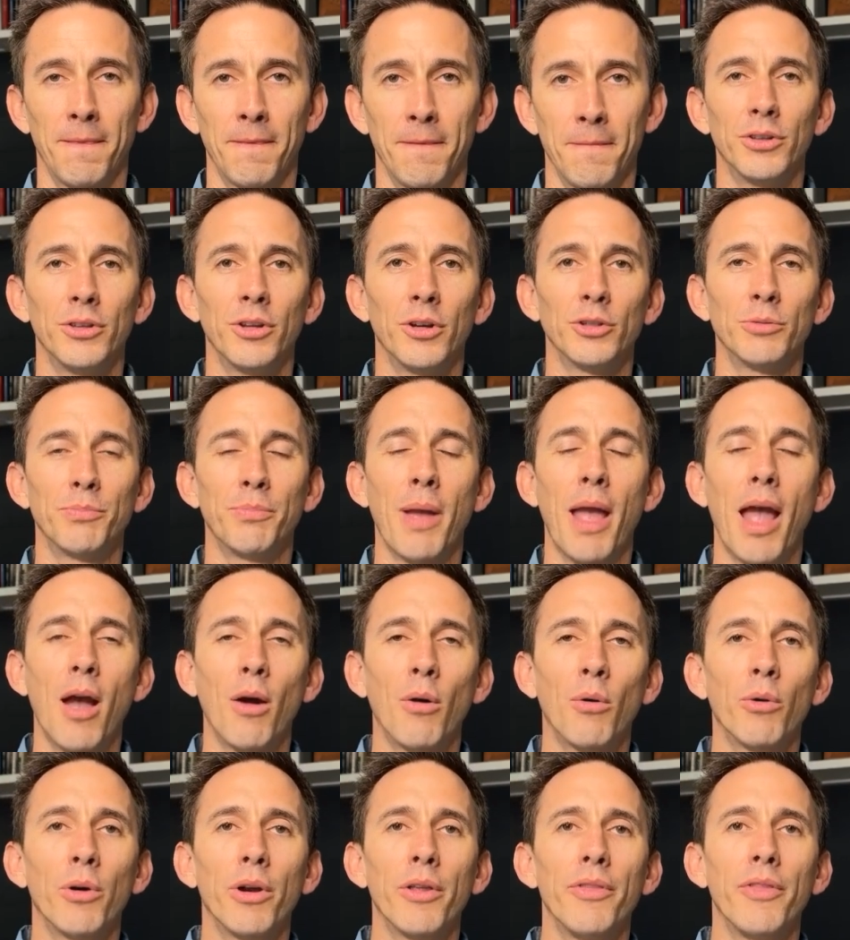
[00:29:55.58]
There's
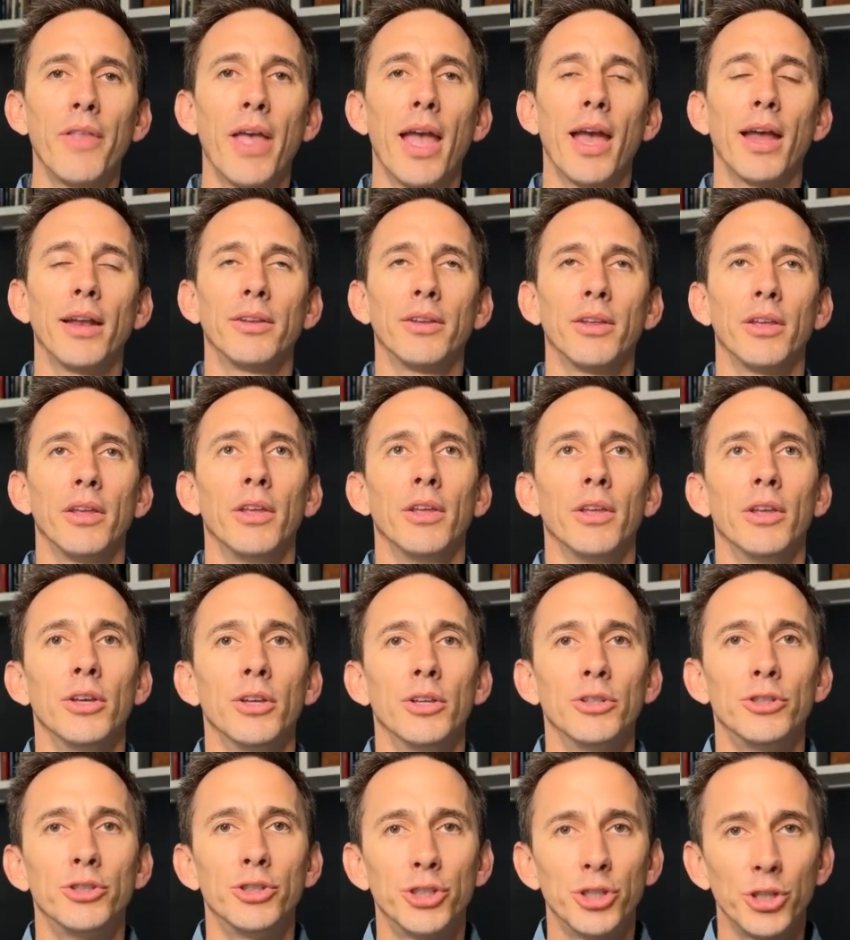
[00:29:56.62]
power in that
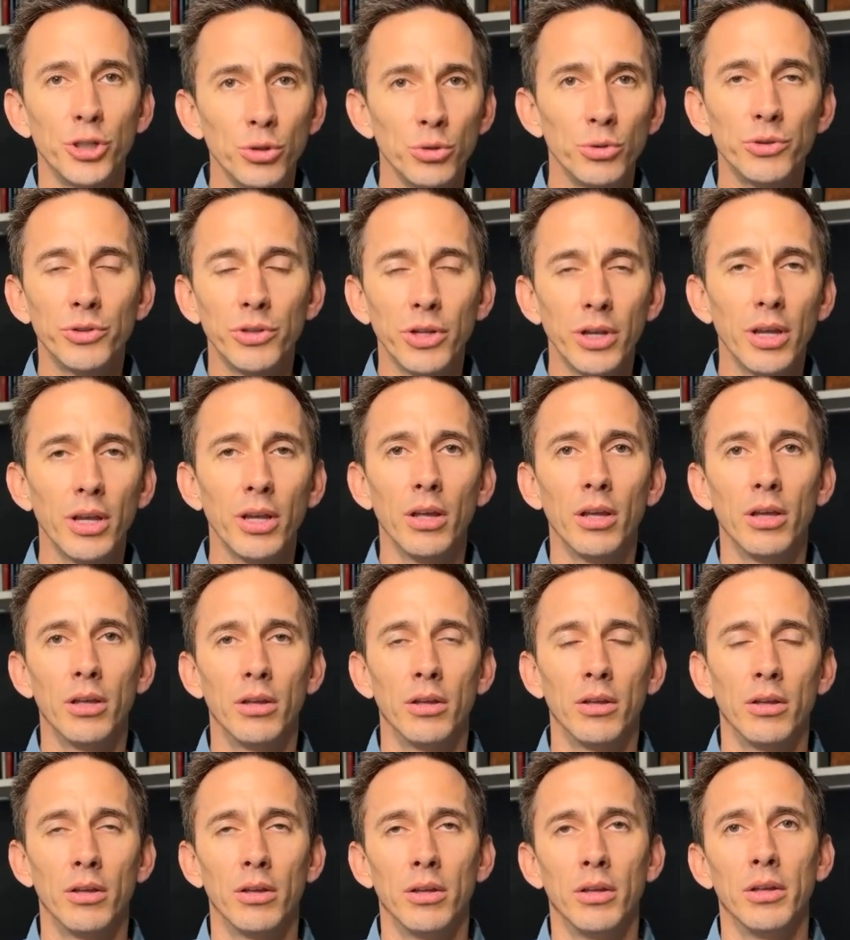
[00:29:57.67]
choosing
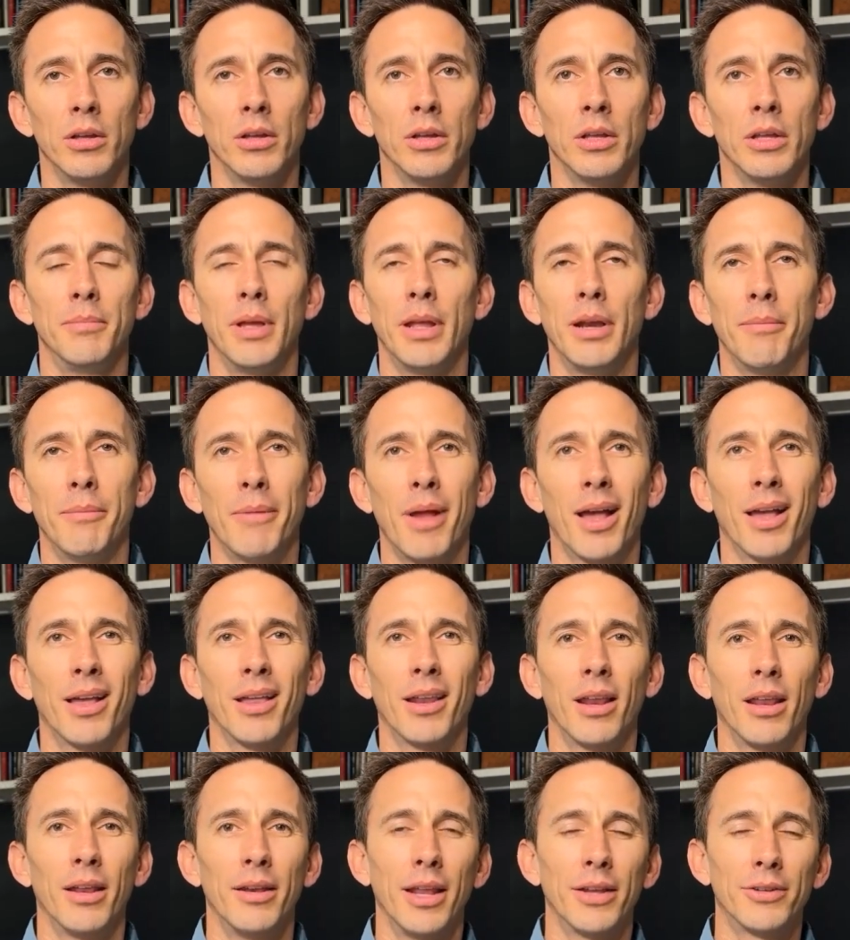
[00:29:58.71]
And I'm not
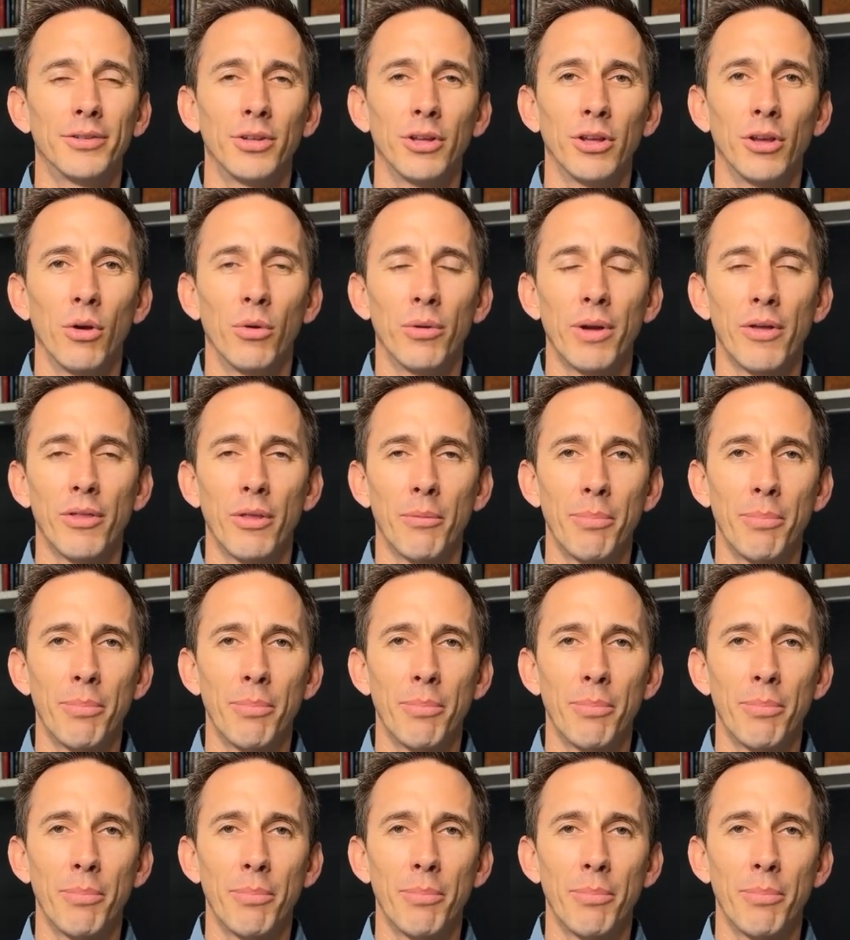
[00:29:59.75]
going to necessarily go down the